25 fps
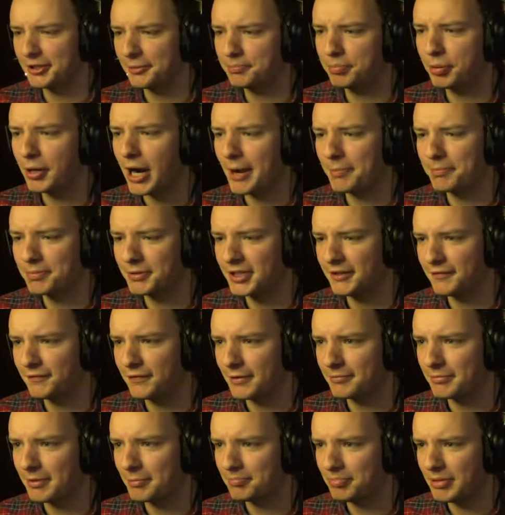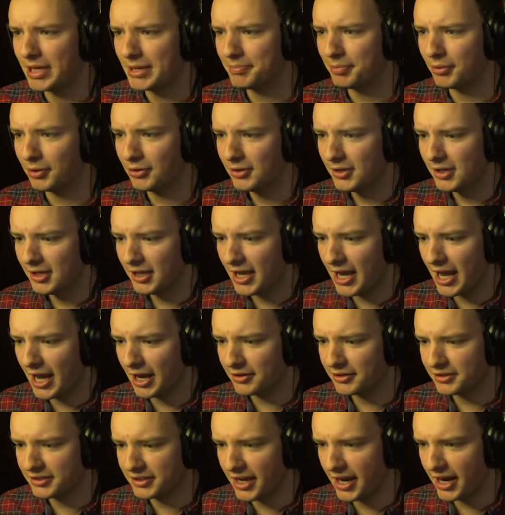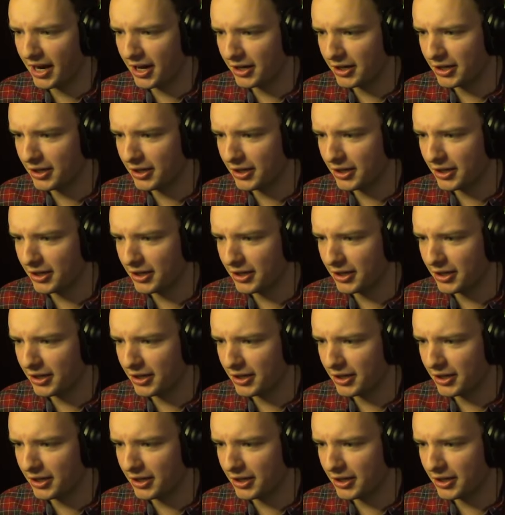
the property from the people. How dare